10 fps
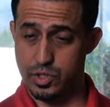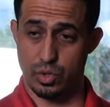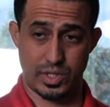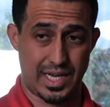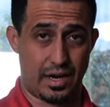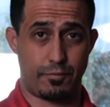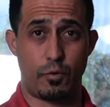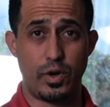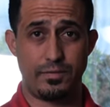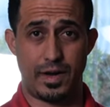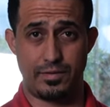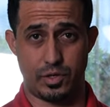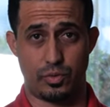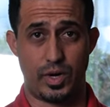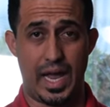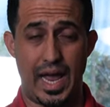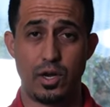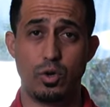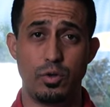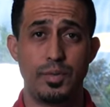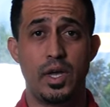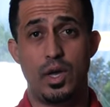So it's got a 45-degree angle